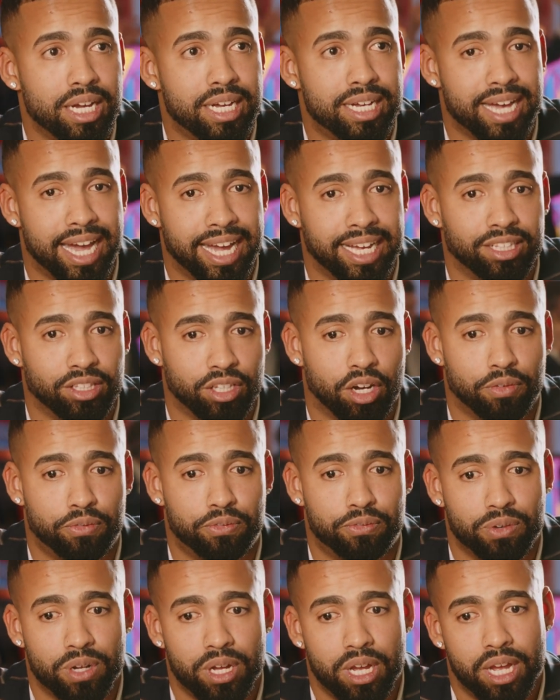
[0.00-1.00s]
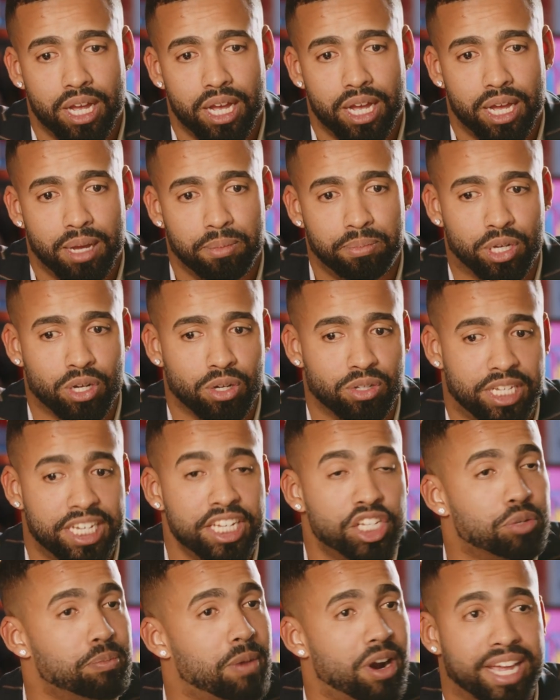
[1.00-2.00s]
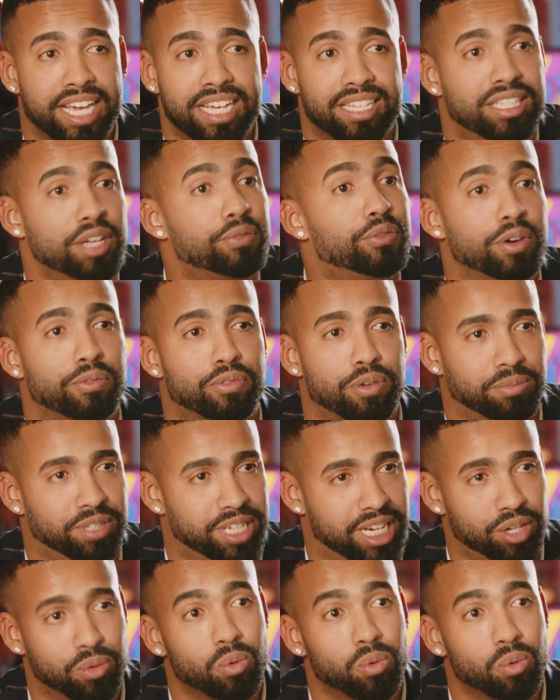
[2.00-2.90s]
kind of, because each market is different from the other